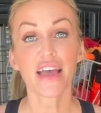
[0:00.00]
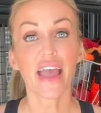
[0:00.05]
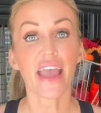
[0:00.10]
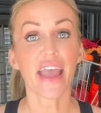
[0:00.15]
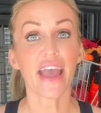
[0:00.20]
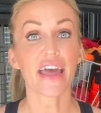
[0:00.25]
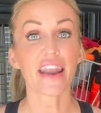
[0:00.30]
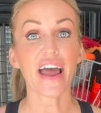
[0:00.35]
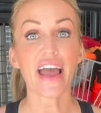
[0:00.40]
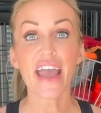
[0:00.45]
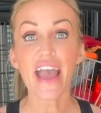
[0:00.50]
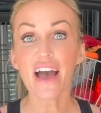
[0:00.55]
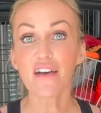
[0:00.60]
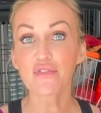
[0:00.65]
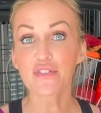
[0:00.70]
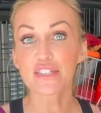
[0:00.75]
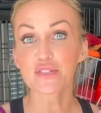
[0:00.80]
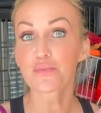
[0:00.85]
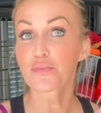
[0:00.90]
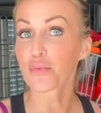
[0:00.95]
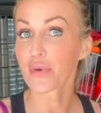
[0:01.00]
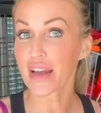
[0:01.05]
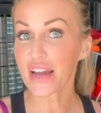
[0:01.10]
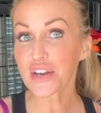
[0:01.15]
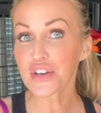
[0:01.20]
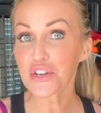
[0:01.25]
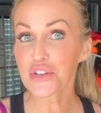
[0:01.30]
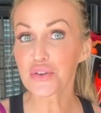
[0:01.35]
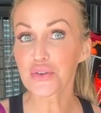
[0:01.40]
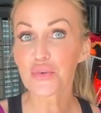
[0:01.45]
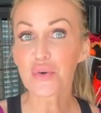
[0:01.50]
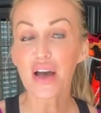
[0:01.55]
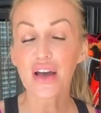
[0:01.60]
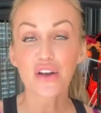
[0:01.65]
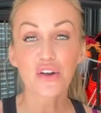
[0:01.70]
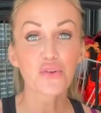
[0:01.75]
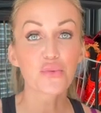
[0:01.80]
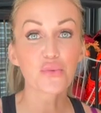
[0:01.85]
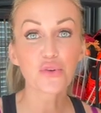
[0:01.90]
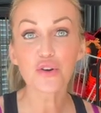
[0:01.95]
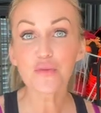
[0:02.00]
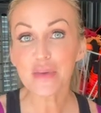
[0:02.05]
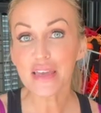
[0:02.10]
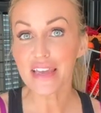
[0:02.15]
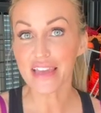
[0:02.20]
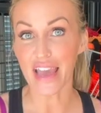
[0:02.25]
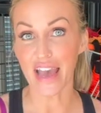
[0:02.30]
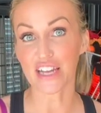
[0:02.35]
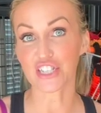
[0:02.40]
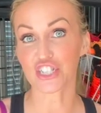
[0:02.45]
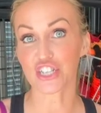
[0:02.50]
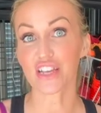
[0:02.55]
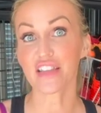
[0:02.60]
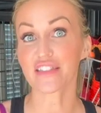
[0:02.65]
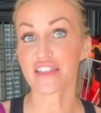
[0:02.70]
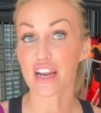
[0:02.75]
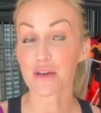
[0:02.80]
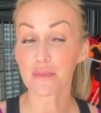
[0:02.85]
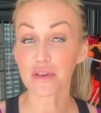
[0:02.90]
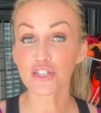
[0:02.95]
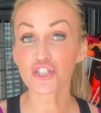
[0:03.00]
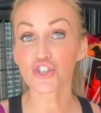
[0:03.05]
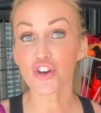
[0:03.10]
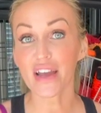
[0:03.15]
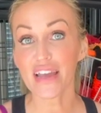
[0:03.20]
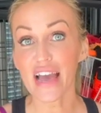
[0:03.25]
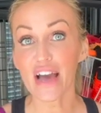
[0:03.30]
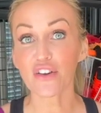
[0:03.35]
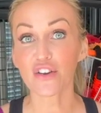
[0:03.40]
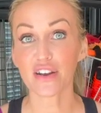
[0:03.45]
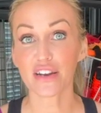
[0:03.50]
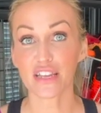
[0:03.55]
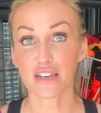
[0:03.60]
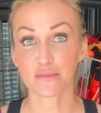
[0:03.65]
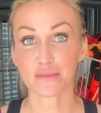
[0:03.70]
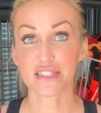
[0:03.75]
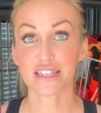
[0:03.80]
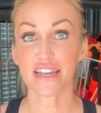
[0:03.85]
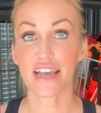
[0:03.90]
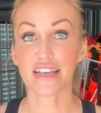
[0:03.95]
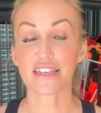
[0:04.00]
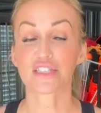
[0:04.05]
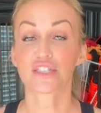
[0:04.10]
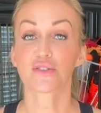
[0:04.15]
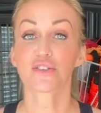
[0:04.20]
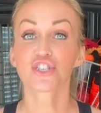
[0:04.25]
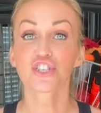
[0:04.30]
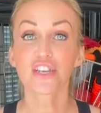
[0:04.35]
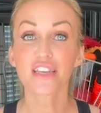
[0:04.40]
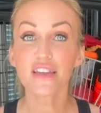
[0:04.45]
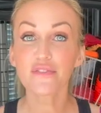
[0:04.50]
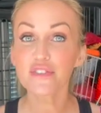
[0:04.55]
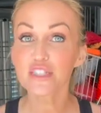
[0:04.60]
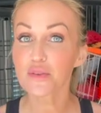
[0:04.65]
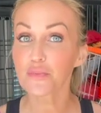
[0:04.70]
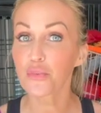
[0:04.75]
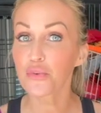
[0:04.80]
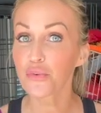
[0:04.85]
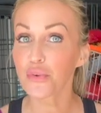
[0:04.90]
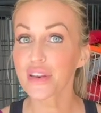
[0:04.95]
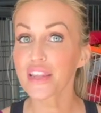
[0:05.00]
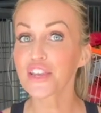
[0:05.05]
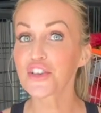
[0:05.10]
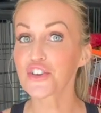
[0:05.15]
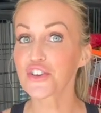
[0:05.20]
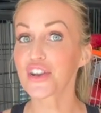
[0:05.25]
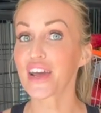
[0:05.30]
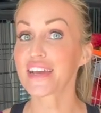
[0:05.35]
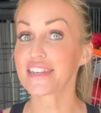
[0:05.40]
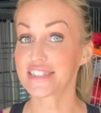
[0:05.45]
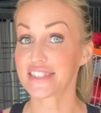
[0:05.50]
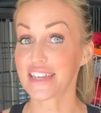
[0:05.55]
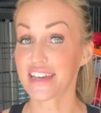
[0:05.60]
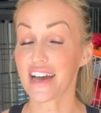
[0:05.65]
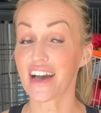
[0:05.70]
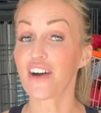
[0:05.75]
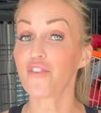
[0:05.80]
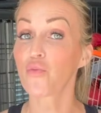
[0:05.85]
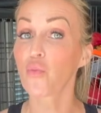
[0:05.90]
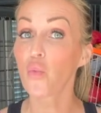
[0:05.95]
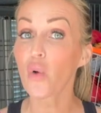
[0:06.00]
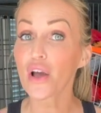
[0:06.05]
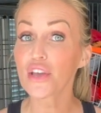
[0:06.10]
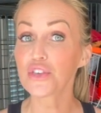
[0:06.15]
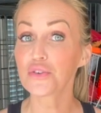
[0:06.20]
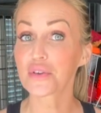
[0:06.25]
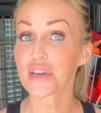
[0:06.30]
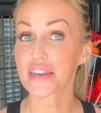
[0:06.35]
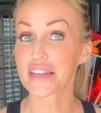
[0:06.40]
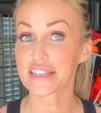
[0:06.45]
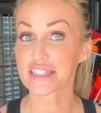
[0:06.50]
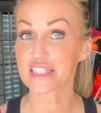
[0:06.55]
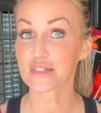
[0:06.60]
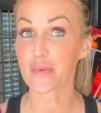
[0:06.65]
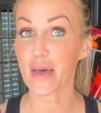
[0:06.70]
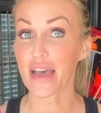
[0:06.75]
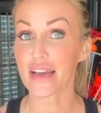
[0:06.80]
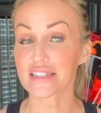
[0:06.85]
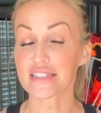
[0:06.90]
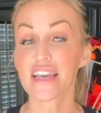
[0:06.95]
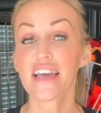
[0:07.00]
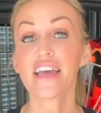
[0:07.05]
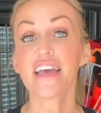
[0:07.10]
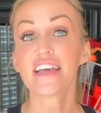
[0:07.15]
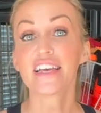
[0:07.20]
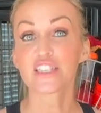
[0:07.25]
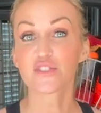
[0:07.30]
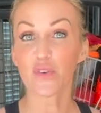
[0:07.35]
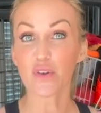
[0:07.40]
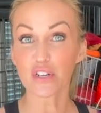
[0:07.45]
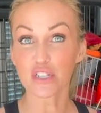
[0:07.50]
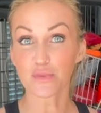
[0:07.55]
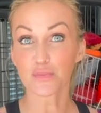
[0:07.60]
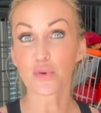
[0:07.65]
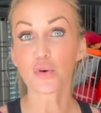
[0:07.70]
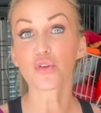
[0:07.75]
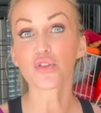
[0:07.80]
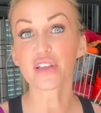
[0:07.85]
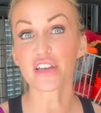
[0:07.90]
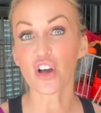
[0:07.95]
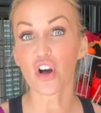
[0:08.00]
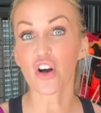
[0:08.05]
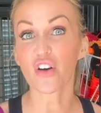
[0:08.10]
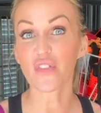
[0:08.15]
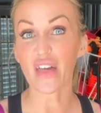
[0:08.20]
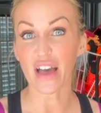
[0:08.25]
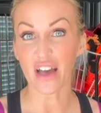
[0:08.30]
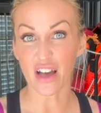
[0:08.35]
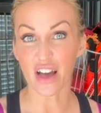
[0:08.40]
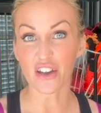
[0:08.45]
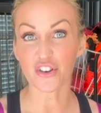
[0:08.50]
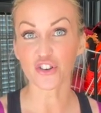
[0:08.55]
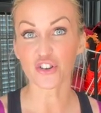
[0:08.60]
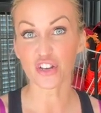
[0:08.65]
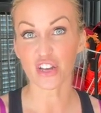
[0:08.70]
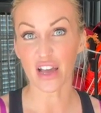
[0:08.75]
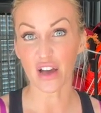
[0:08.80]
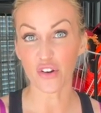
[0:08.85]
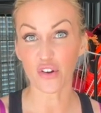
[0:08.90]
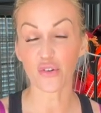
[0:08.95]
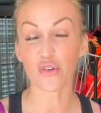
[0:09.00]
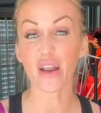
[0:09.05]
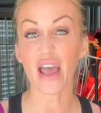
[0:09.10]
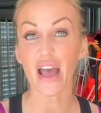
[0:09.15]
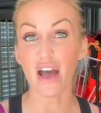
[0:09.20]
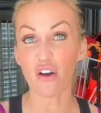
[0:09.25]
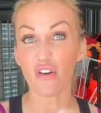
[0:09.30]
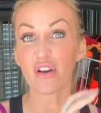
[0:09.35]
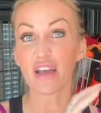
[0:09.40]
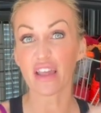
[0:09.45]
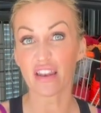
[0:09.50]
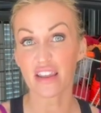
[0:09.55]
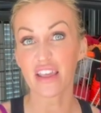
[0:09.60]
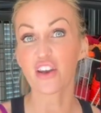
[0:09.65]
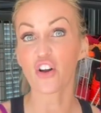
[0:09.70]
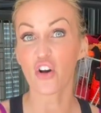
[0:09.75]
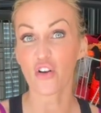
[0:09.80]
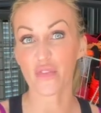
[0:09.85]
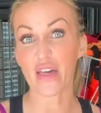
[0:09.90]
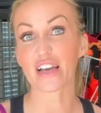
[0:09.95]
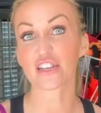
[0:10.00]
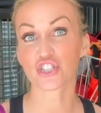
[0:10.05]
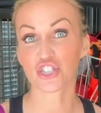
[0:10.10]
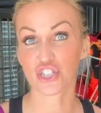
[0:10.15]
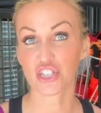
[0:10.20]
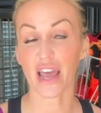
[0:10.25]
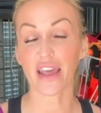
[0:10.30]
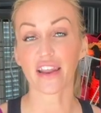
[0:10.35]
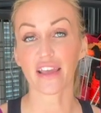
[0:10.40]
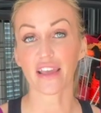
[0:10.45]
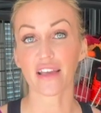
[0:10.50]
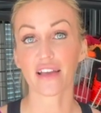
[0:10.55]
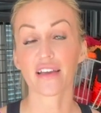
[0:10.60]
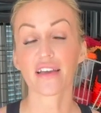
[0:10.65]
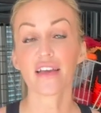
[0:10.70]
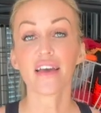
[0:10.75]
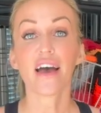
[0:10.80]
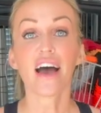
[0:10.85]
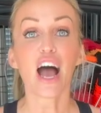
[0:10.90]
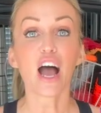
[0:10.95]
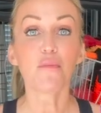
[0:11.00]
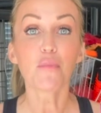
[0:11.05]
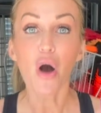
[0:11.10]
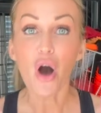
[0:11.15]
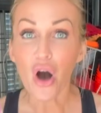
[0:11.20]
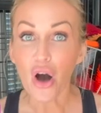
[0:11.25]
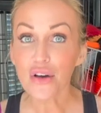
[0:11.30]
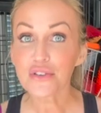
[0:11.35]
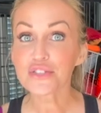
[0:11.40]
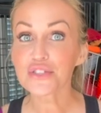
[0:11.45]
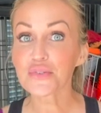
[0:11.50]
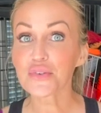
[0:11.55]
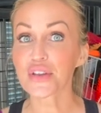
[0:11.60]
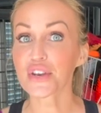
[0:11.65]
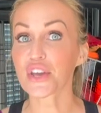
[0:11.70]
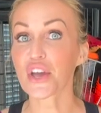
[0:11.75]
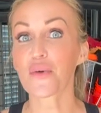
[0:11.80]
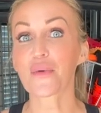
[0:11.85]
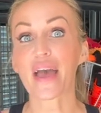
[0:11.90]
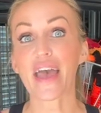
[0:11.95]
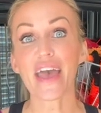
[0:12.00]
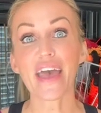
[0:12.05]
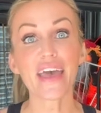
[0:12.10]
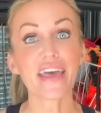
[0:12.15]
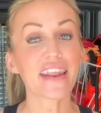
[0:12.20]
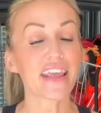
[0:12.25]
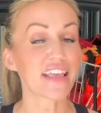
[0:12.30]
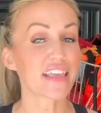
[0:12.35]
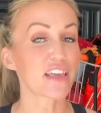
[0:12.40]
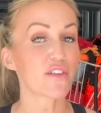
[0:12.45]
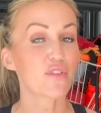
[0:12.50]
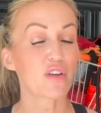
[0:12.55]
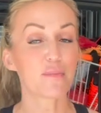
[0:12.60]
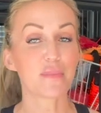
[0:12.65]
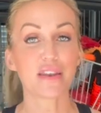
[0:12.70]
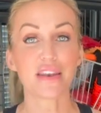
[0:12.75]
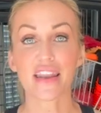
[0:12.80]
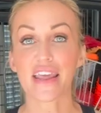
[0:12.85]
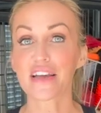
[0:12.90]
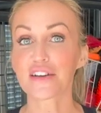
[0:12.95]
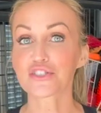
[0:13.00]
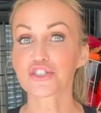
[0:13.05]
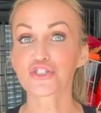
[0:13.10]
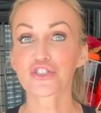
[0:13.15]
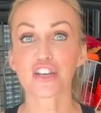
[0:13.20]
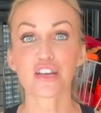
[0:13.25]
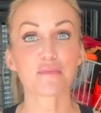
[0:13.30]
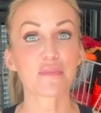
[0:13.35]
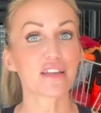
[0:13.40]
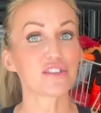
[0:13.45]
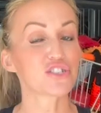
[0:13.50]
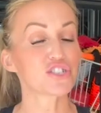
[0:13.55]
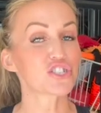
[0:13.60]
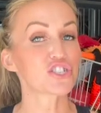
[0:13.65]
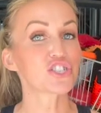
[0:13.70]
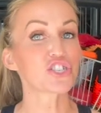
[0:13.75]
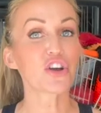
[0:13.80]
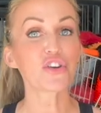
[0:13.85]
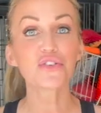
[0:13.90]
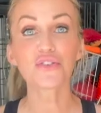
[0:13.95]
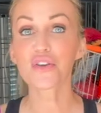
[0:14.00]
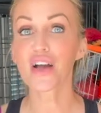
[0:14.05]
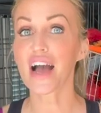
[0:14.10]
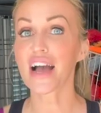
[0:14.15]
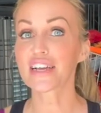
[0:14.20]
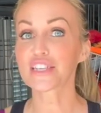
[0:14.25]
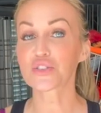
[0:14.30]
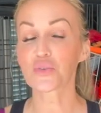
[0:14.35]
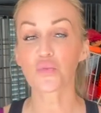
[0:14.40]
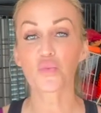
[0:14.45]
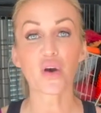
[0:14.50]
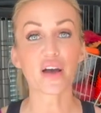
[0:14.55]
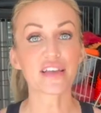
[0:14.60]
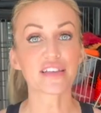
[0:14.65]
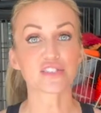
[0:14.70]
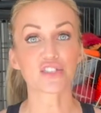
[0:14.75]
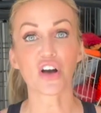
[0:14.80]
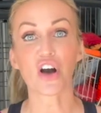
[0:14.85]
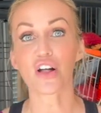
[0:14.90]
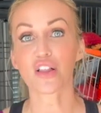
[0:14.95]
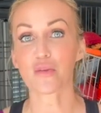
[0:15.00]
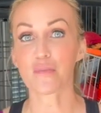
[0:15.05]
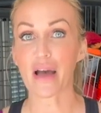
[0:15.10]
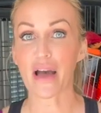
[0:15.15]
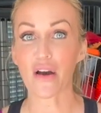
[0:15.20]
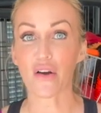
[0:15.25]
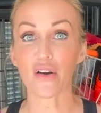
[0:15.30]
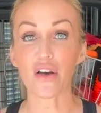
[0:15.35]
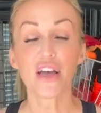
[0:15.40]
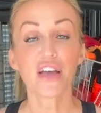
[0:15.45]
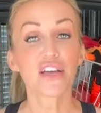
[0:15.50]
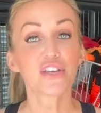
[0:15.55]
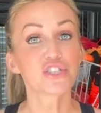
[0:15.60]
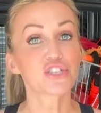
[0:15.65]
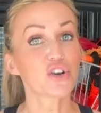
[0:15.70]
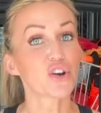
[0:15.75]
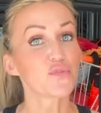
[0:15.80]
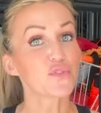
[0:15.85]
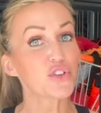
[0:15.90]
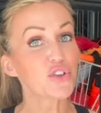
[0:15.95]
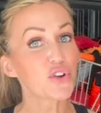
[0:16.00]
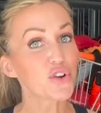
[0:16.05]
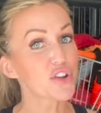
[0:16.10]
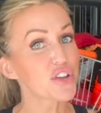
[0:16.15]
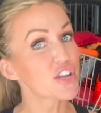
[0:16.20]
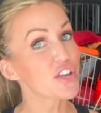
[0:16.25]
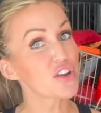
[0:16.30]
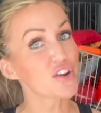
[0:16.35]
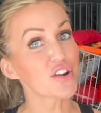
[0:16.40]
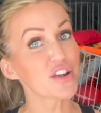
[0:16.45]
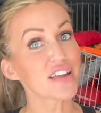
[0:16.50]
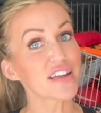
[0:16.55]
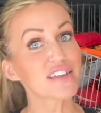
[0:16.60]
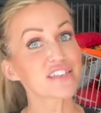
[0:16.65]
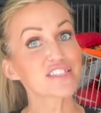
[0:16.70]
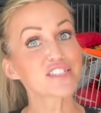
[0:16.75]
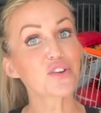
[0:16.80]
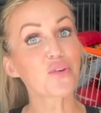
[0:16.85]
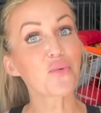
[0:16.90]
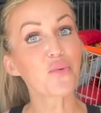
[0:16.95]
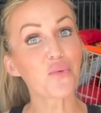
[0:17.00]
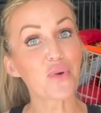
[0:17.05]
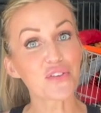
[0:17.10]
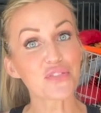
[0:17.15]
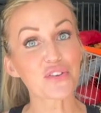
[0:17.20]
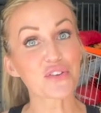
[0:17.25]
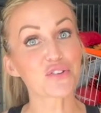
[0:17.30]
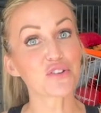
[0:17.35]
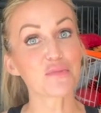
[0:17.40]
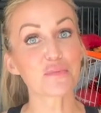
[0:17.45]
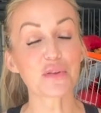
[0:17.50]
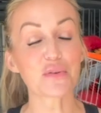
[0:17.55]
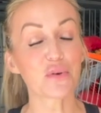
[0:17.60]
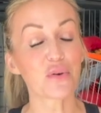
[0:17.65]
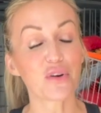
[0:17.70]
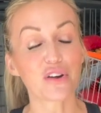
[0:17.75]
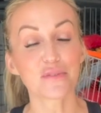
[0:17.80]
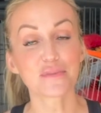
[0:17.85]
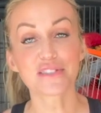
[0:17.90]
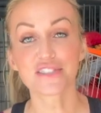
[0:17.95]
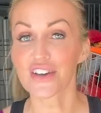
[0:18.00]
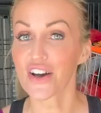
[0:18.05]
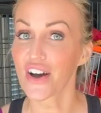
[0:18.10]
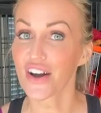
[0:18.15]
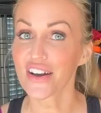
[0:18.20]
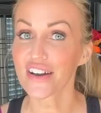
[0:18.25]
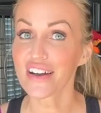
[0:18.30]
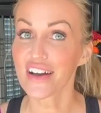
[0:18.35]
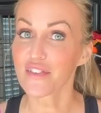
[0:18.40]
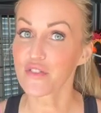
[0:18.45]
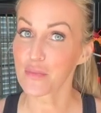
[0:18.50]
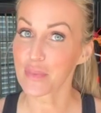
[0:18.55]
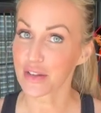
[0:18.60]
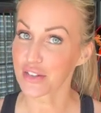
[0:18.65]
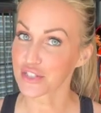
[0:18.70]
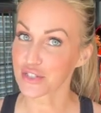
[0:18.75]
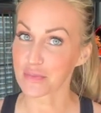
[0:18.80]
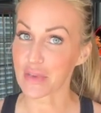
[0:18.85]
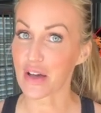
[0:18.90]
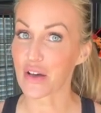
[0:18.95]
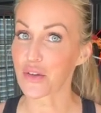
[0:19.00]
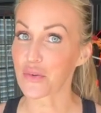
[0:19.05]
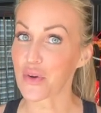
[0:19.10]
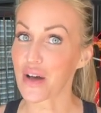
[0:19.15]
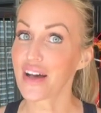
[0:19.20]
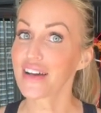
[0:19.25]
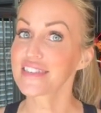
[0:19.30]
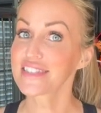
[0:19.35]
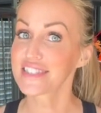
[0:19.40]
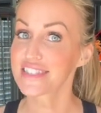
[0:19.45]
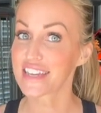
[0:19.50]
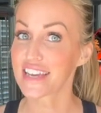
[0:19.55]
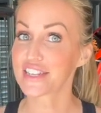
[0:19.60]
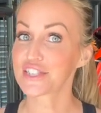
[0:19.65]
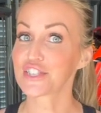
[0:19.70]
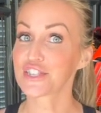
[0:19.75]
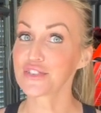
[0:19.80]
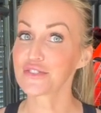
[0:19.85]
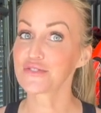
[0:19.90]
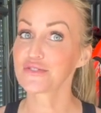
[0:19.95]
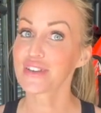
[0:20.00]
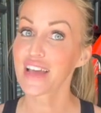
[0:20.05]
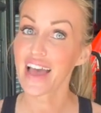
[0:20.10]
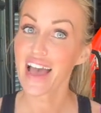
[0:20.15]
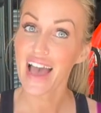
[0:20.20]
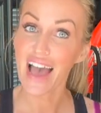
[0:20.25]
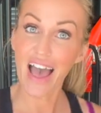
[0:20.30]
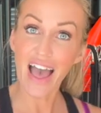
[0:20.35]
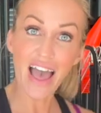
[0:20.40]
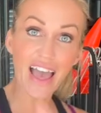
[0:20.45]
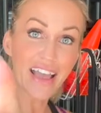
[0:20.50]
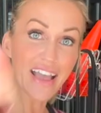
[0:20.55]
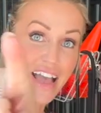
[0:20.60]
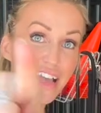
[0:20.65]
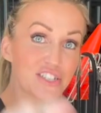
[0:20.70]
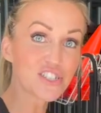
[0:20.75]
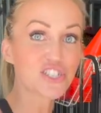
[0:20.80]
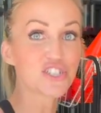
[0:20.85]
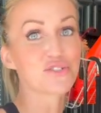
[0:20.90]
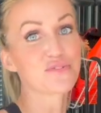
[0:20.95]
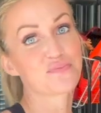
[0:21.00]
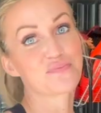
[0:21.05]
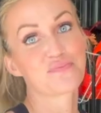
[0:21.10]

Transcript: and I have this brand new grooming gadget that I'm going to try out on him today. So it should give us a pretty good idea of what you can expect as far as pulling all that undercoat out and all that shedding. I'm also gonna go ahead and give him a nail trim and just show you guys what it's all about. So if you're curious what the grooming requirements are of a Belgian Malinois, stay tuned, I got you.